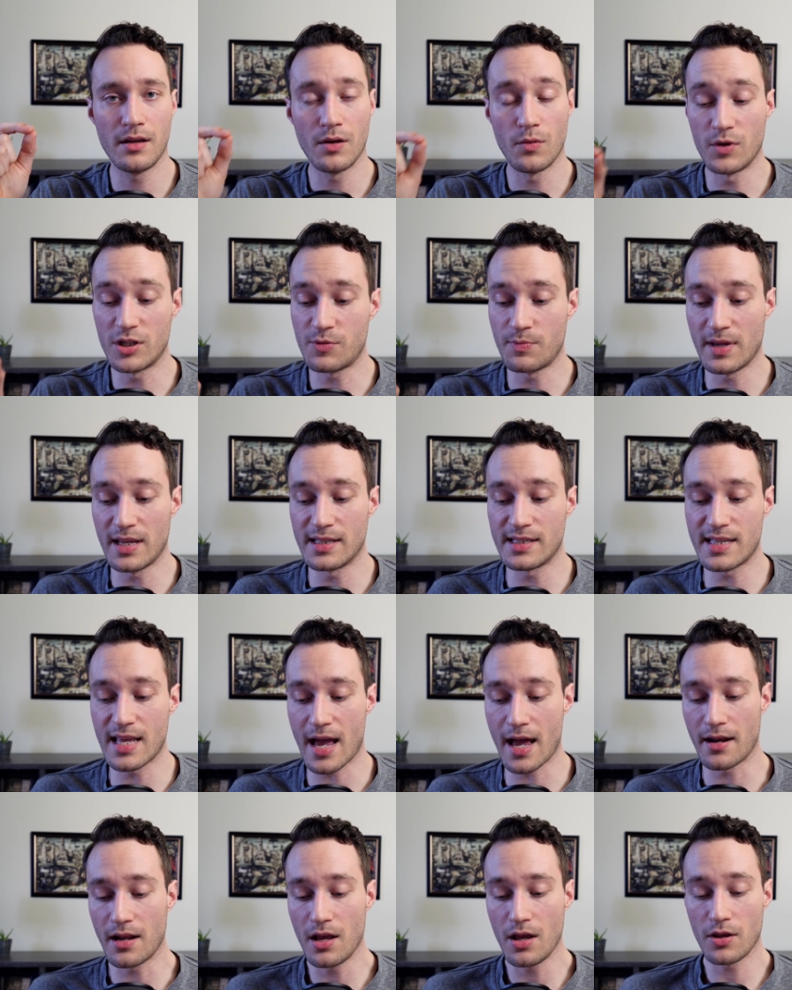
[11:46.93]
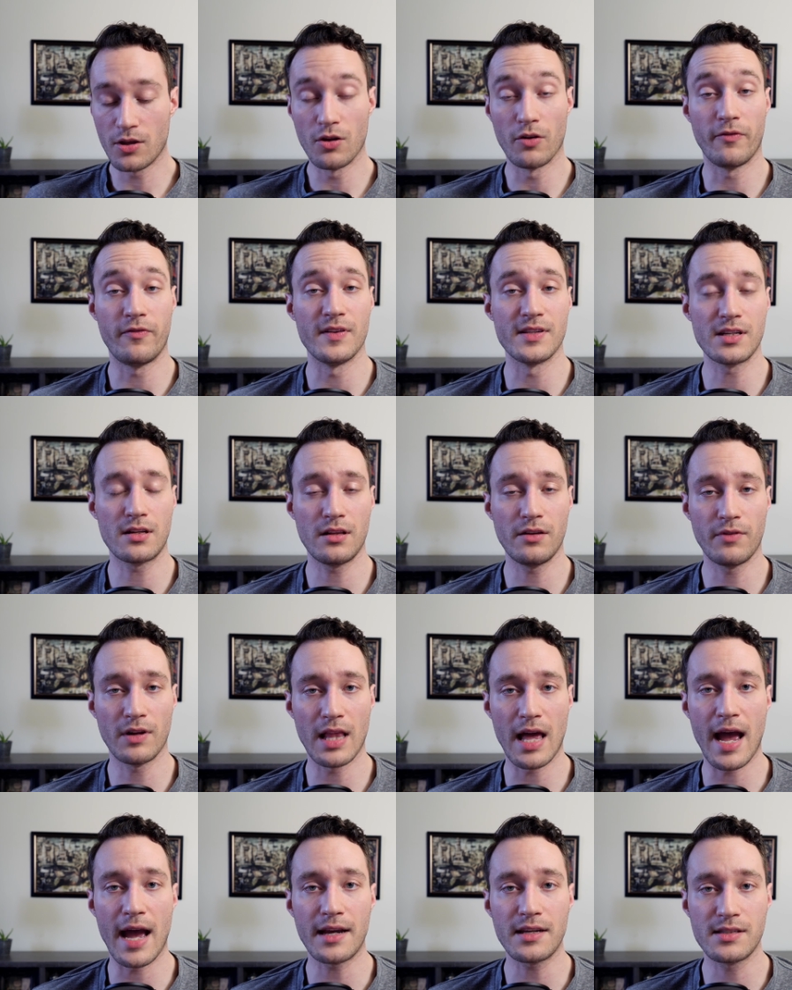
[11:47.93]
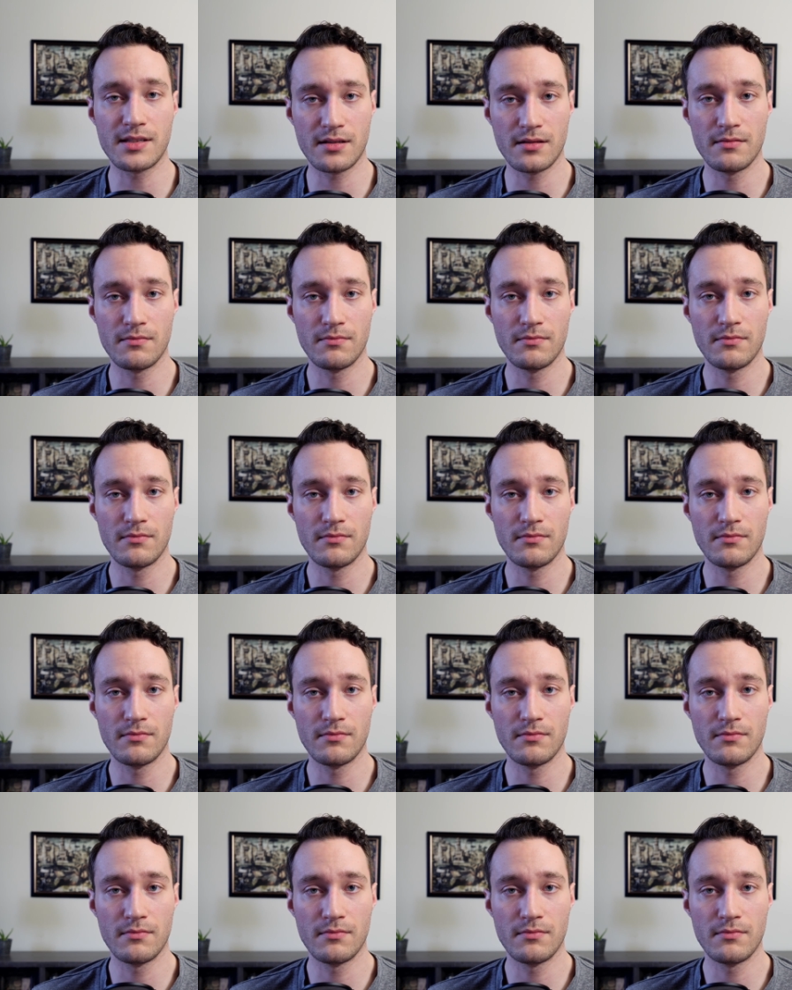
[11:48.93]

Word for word: which means that you're physically relaxed.